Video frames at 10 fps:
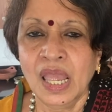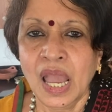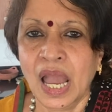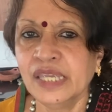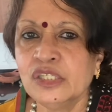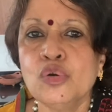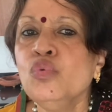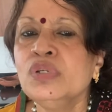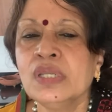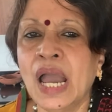I
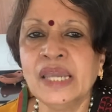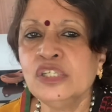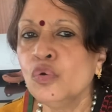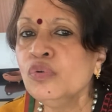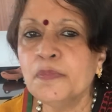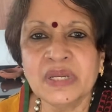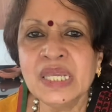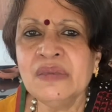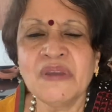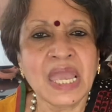don't
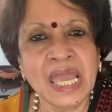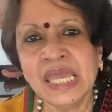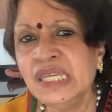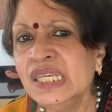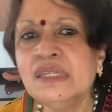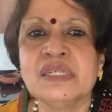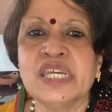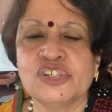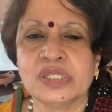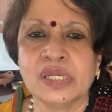believe any
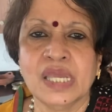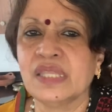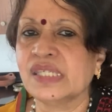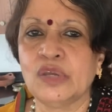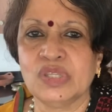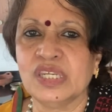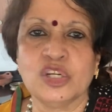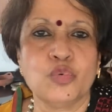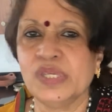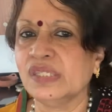dish in the South Indian
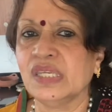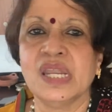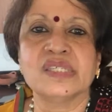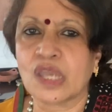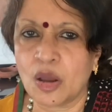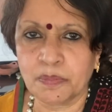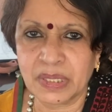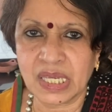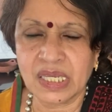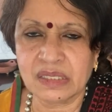cuisine is
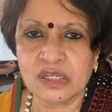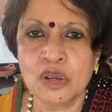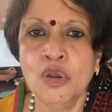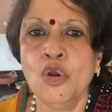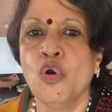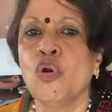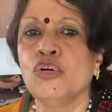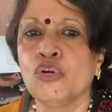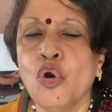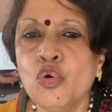complicated or
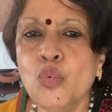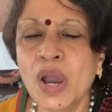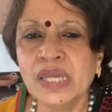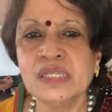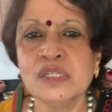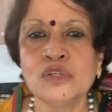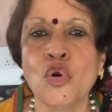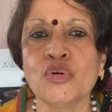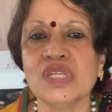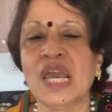long-winded,
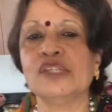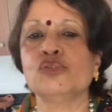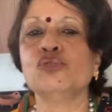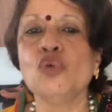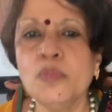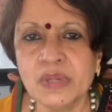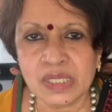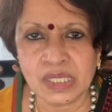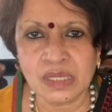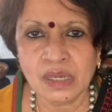or it has so
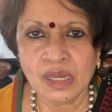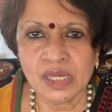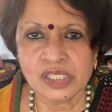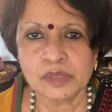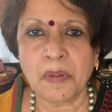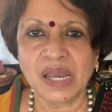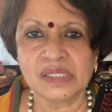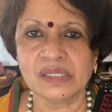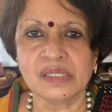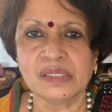many
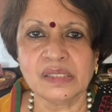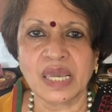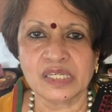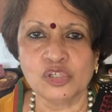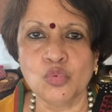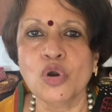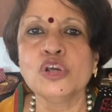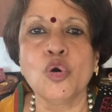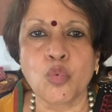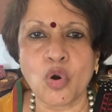spices that you want to
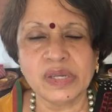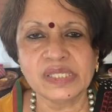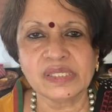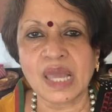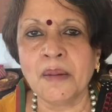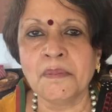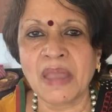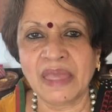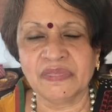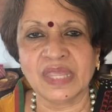avoid some
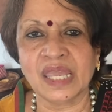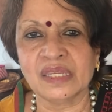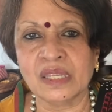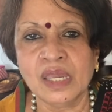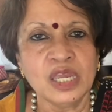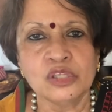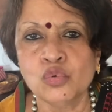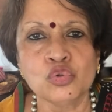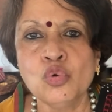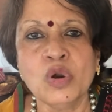and then
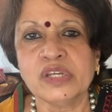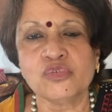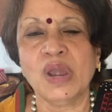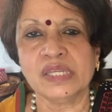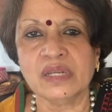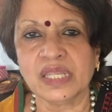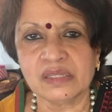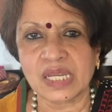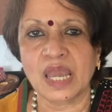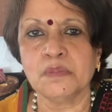you want to try it another
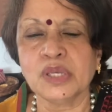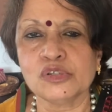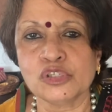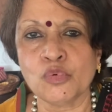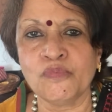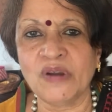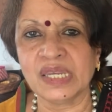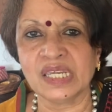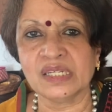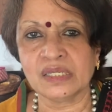time because you're
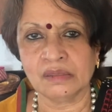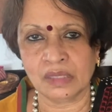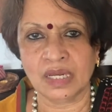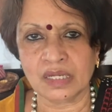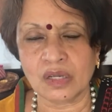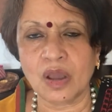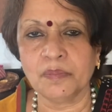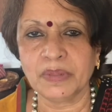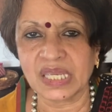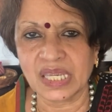finding it a little
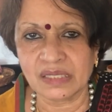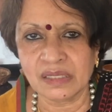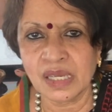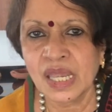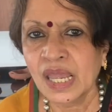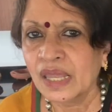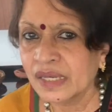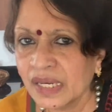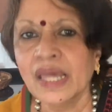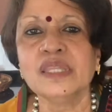complicated.
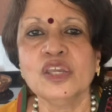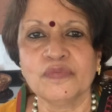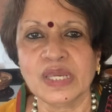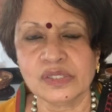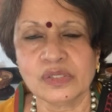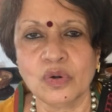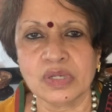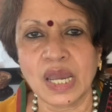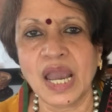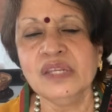Nothing of that sort.
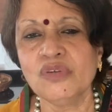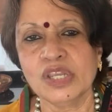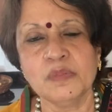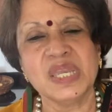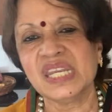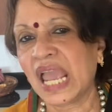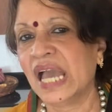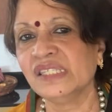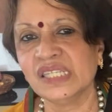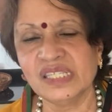I try to make it
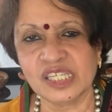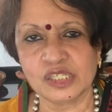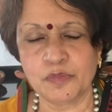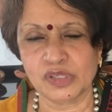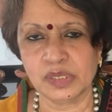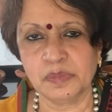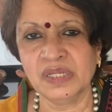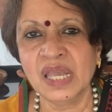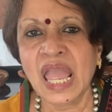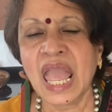as easy as possible,
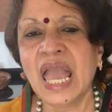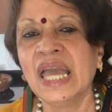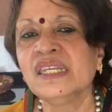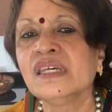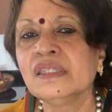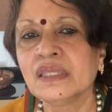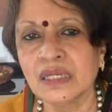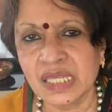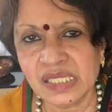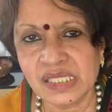add the
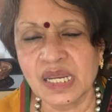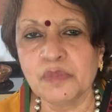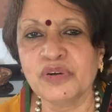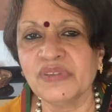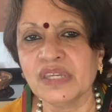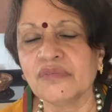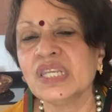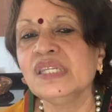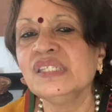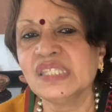least number of
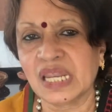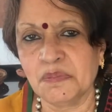ingredients that